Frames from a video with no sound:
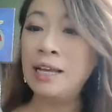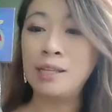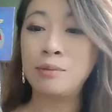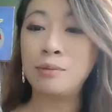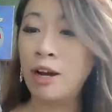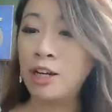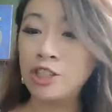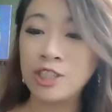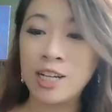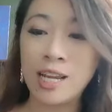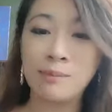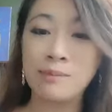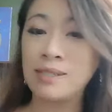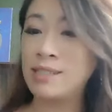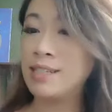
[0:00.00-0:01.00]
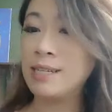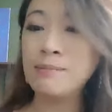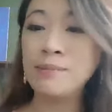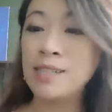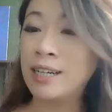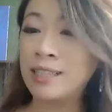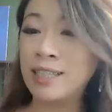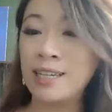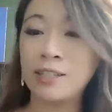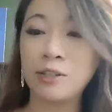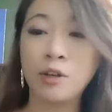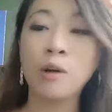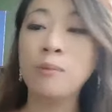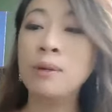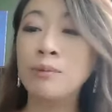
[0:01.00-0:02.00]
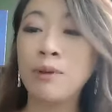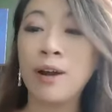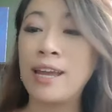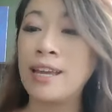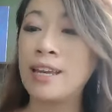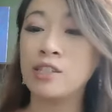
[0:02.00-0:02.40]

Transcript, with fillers: LeBron James, Tim Duncan, Kobe Bryant,